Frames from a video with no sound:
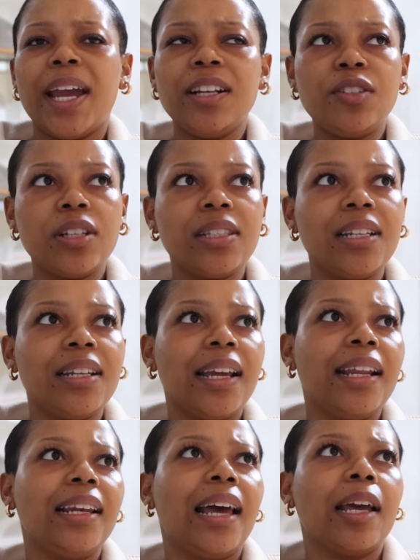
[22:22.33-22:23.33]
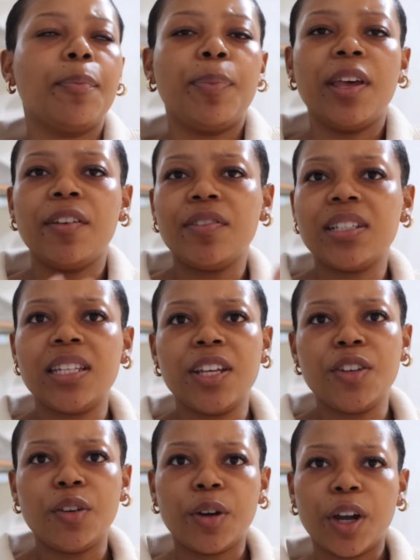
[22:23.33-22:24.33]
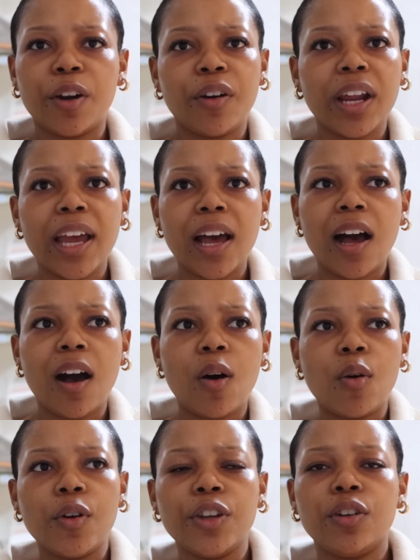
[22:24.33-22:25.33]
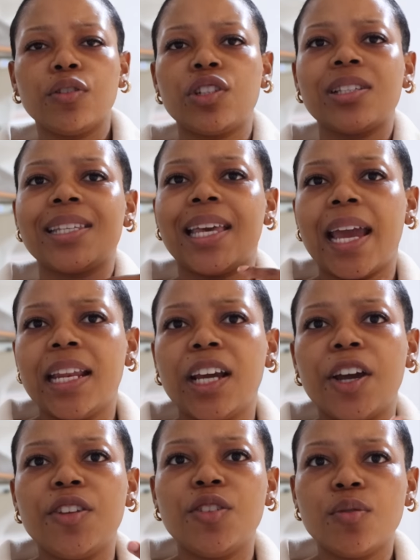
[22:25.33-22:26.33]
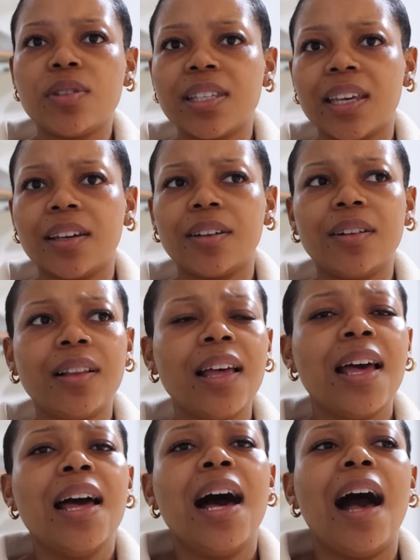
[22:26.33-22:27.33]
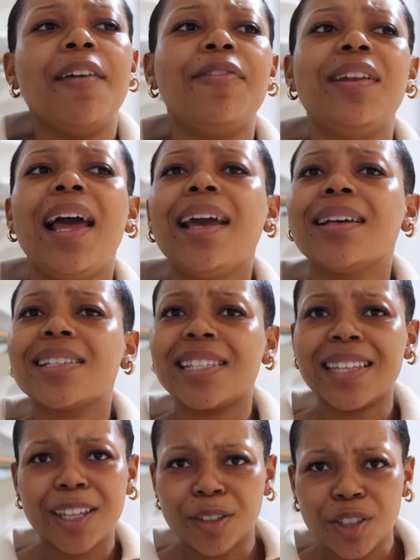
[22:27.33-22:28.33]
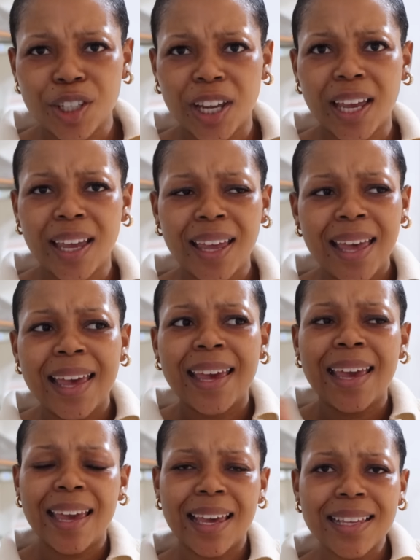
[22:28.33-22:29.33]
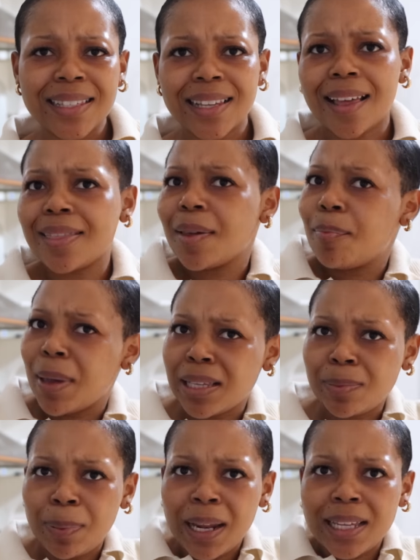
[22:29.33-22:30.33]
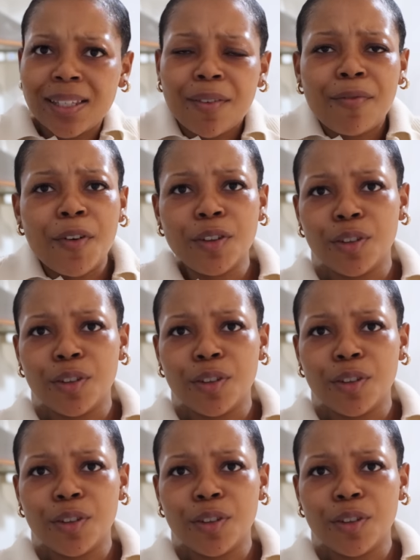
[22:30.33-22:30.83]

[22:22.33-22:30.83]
interested in like pivoting your career, or you know, just gaining a new skill, I feel like Skillshare is the best place for